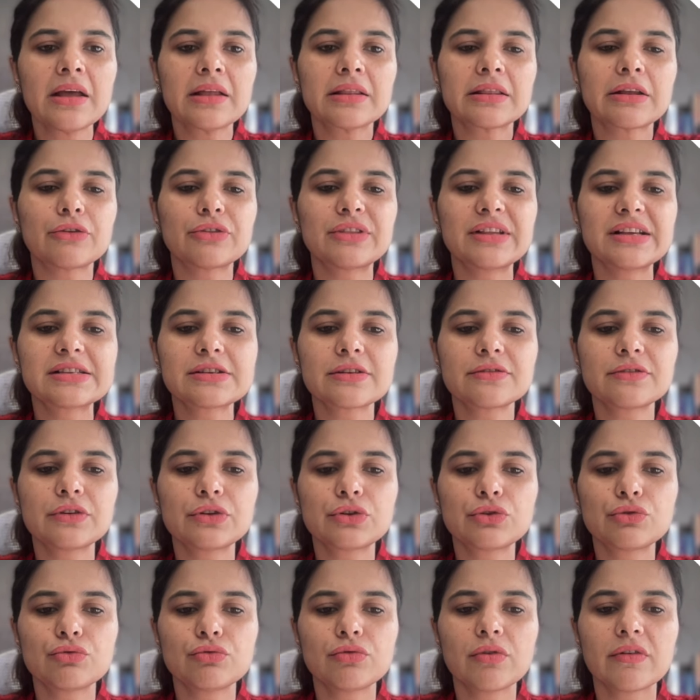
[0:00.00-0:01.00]
Now these are the
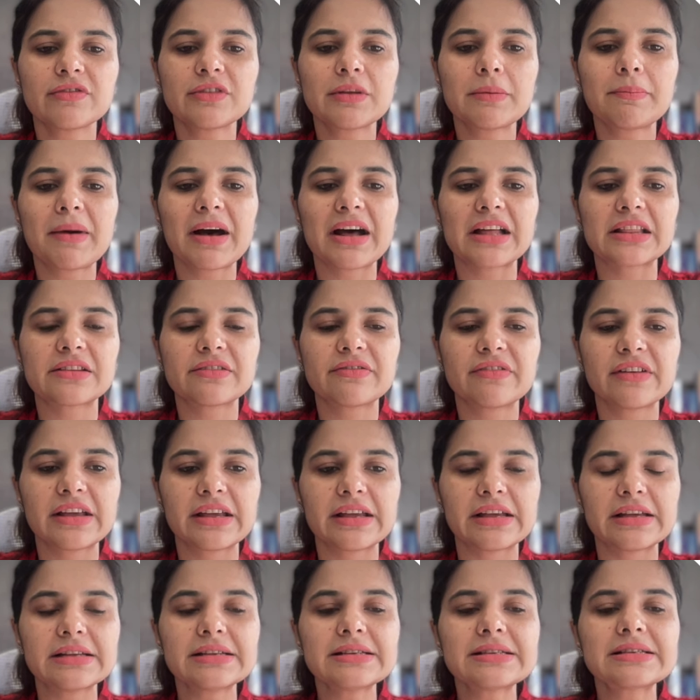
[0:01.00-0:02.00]
two of the
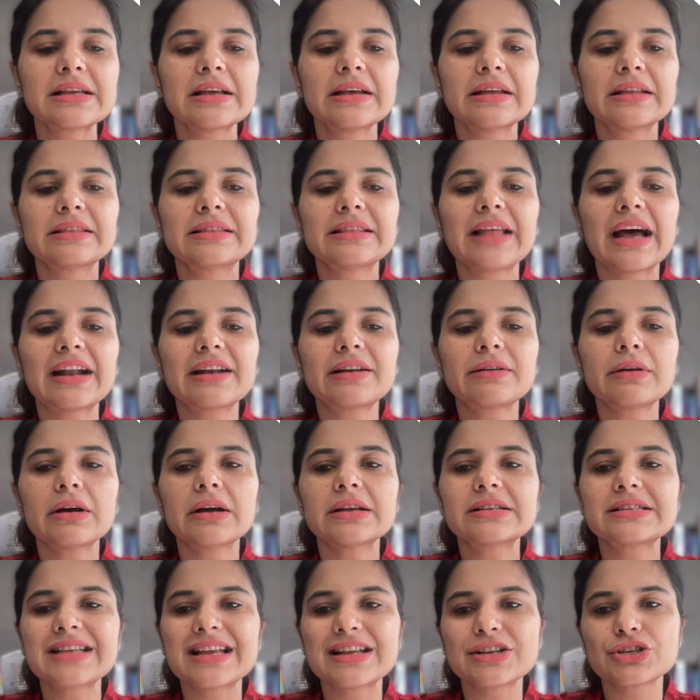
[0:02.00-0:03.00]
pathways that
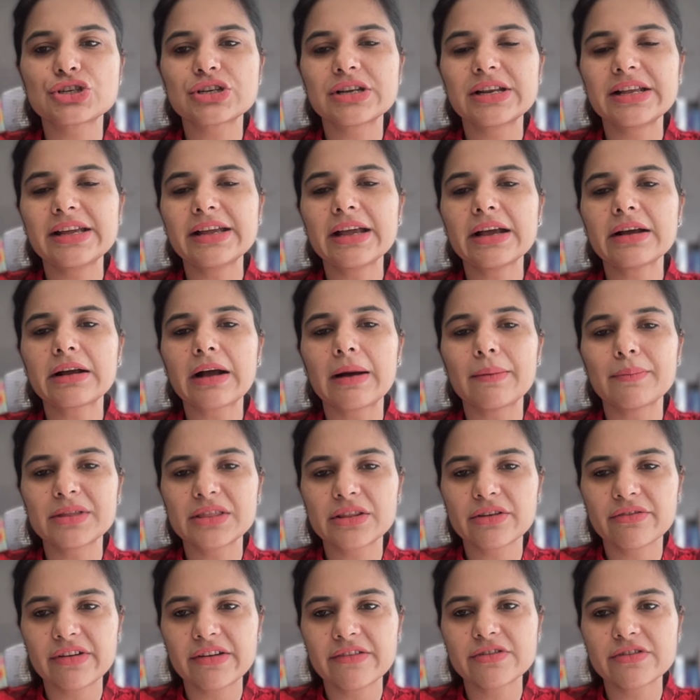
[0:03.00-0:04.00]
essentially come in the way,